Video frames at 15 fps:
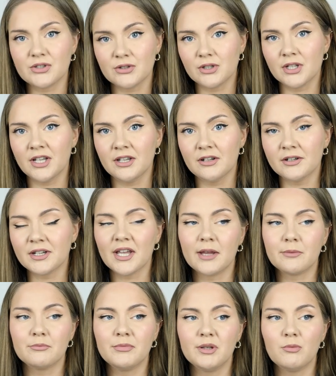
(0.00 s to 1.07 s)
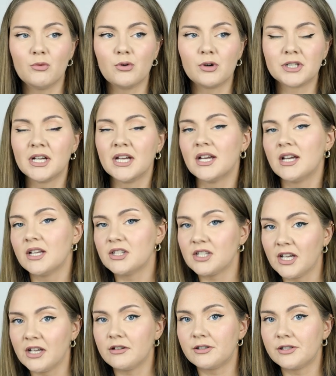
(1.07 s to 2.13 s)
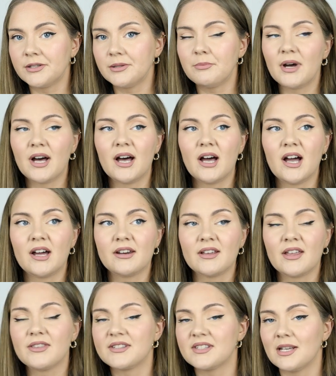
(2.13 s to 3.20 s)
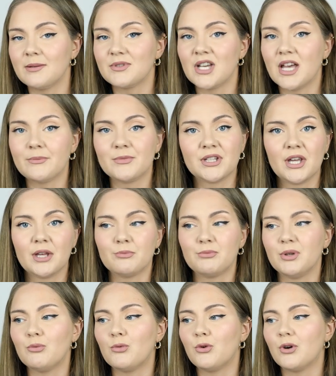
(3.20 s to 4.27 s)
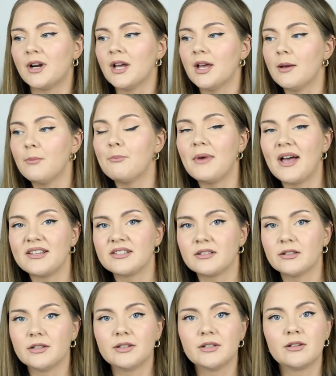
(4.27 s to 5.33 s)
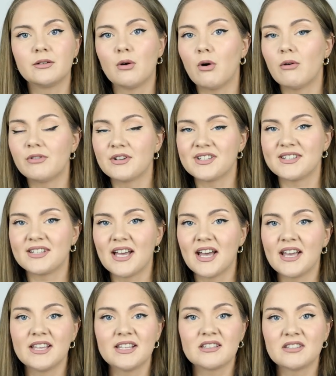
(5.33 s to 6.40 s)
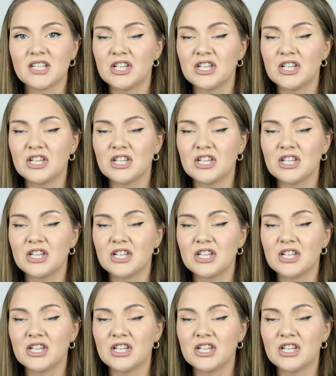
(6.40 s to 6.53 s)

suit here can be more tailored, but at the same time, it can be more masculine, oversized.